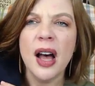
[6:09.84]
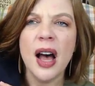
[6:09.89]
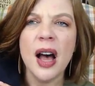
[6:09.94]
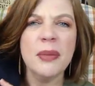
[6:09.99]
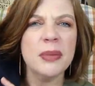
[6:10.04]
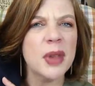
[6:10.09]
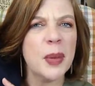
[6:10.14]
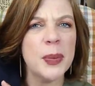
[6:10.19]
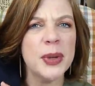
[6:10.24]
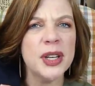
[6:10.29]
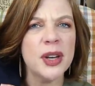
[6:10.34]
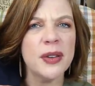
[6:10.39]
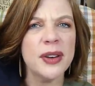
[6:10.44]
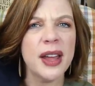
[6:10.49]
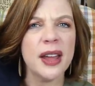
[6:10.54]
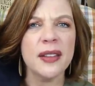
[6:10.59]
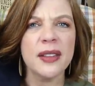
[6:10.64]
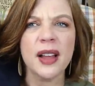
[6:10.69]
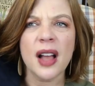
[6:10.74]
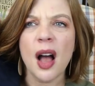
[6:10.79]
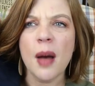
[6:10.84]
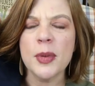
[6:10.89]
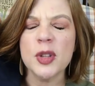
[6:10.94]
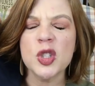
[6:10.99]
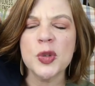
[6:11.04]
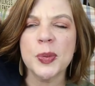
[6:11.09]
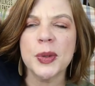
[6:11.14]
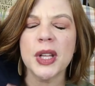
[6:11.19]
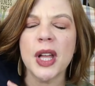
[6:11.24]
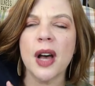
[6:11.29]
Um, let me know down in the
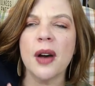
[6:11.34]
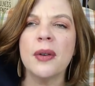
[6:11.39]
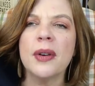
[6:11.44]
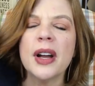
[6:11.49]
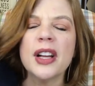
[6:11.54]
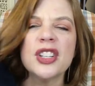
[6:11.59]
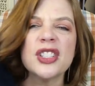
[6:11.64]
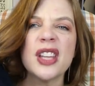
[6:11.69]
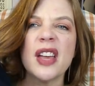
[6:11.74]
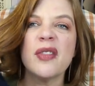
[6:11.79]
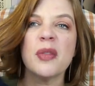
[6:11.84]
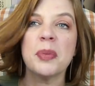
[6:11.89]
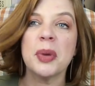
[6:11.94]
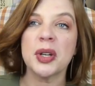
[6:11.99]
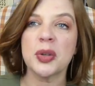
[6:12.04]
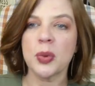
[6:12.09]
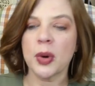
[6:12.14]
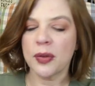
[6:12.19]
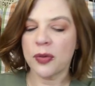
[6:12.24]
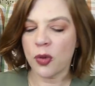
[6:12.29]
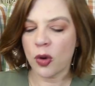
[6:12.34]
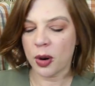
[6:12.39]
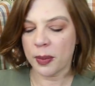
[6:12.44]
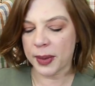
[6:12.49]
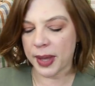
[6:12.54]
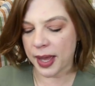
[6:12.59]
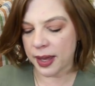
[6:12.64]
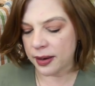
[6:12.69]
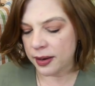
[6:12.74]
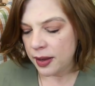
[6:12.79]
comments below. I just haven't picked one for
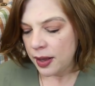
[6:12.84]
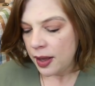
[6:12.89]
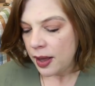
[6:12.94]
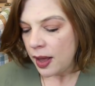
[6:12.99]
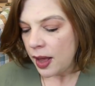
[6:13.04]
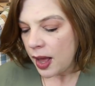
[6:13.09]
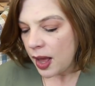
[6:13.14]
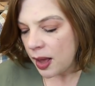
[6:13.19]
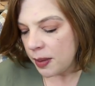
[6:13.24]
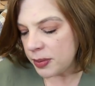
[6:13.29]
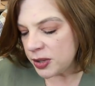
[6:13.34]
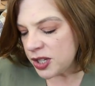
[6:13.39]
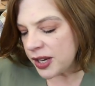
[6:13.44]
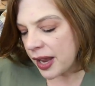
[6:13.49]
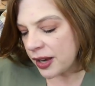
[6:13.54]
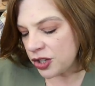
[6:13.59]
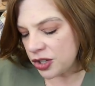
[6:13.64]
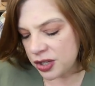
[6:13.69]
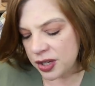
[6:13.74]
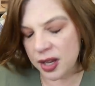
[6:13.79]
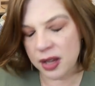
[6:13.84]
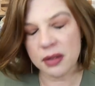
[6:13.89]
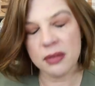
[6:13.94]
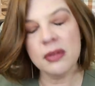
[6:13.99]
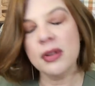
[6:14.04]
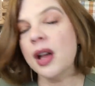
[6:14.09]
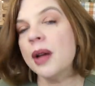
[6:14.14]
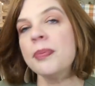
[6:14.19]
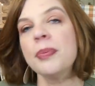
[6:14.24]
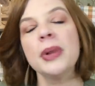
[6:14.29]
him yet. Um, but yeah, just
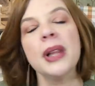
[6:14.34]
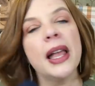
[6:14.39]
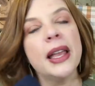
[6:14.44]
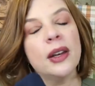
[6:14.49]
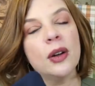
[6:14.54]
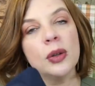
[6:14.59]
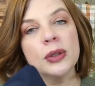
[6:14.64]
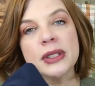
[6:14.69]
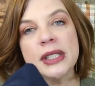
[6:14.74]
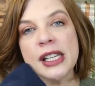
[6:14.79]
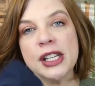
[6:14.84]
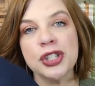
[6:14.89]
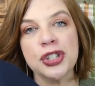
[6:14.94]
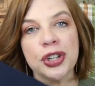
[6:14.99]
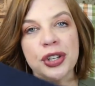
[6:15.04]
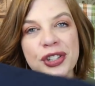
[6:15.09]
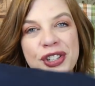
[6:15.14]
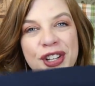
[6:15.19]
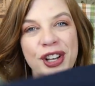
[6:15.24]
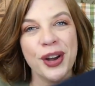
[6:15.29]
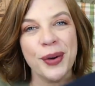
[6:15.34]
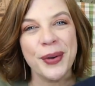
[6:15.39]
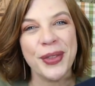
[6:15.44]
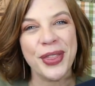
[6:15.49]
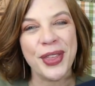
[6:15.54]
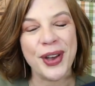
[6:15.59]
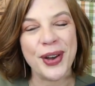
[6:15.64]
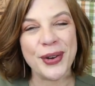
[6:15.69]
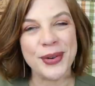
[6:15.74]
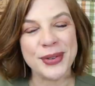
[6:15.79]
a, a plain old t-shirt to go
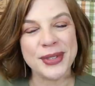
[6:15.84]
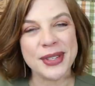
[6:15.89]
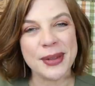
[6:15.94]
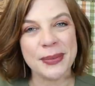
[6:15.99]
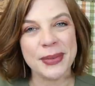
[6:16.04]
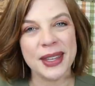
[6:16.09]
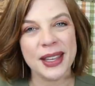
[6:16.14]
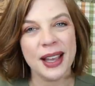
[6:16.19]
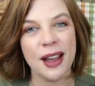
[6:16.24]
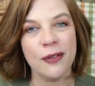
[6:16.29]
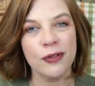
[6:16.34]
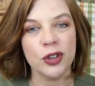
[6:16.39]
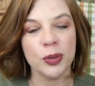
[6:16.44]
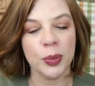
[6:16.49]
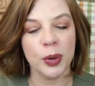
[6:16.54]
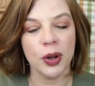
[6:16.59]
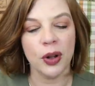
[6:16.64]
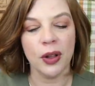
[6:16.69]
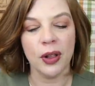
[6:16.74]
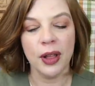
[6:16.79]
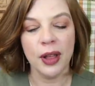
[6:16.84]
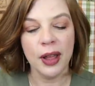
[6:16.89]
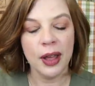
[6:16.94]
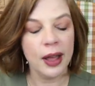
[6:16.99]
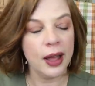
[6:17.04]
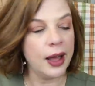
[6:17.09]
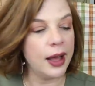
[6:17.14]
with those, something comfortable.